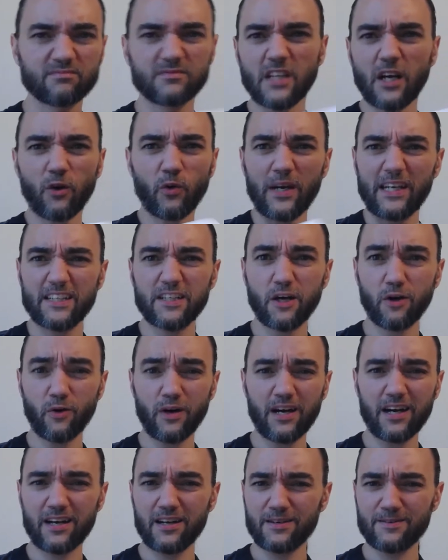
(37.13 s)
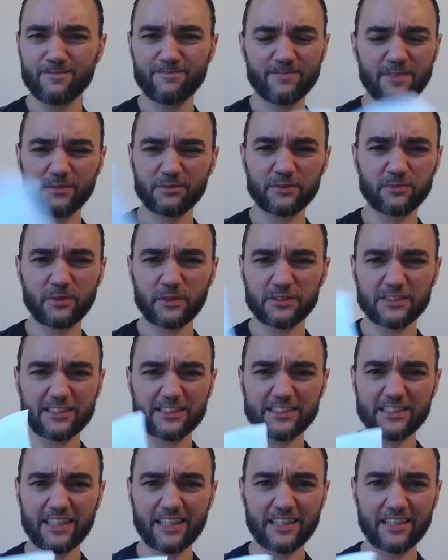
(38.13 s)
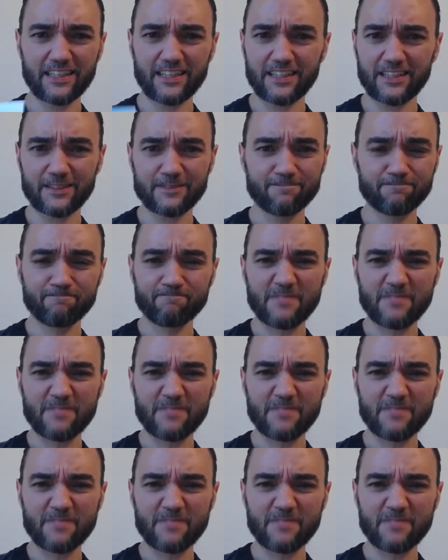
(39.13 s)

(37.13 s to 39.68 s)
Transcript: Oh wait, no, um, I'm supposed to say uh,